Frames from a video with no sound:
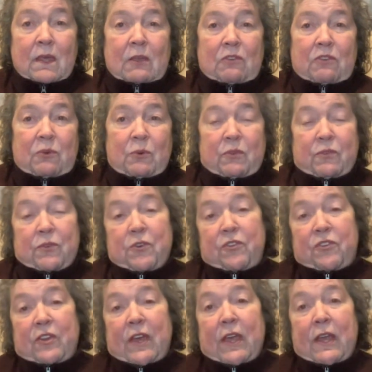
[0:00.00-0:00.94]
She was
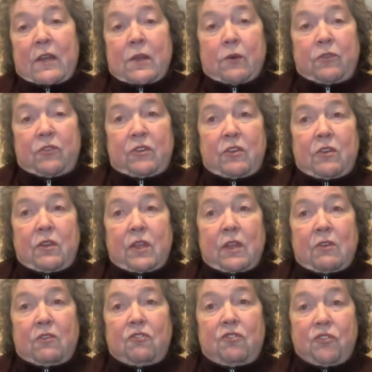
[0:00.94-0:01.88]
first diagnosed in,
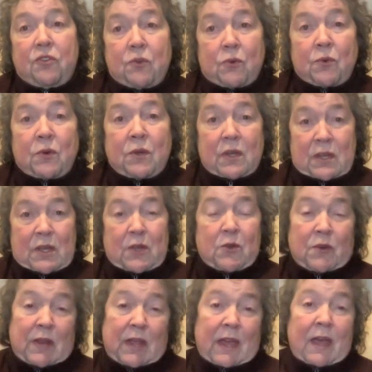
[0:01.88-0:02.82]
in June, a
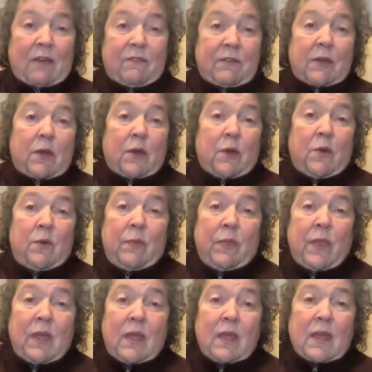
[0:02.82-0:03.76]
year and a half ago
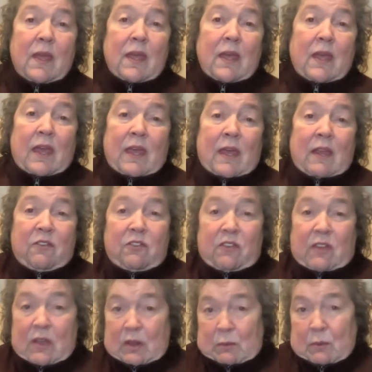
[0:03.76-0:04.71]
and
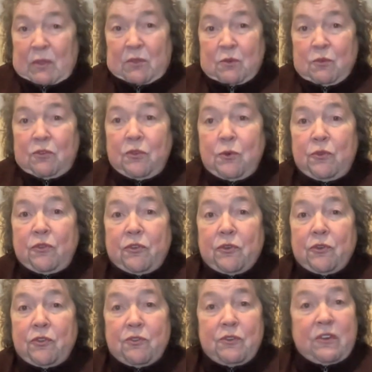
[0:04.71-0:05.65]
she went through two
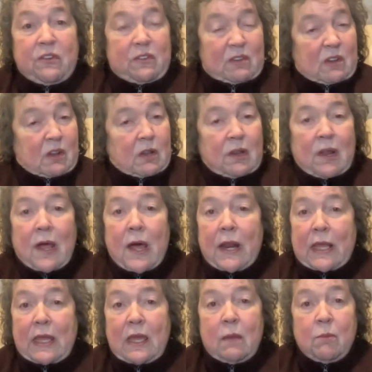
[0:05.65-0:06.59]
surgeries, a
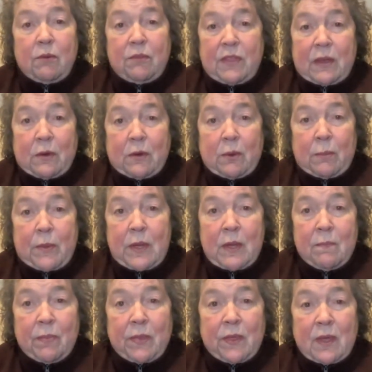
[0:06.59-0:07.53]
lot of
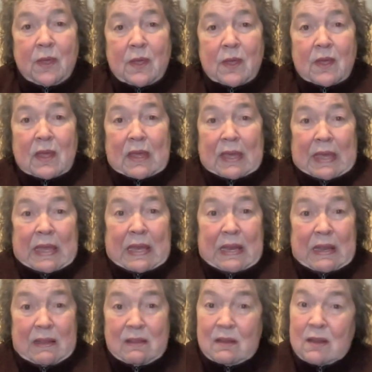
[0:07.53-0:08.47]
chemotherapy,
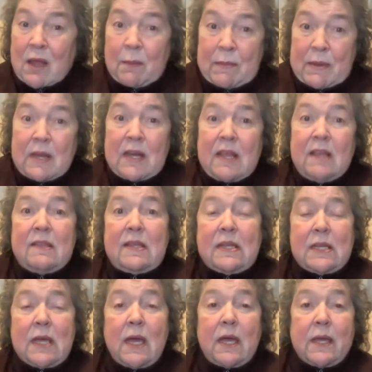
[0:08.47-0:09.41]
and it's not been an
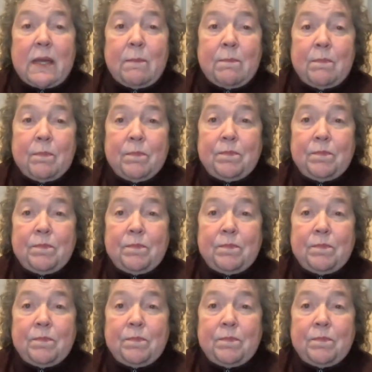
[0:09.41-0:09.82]
easy time.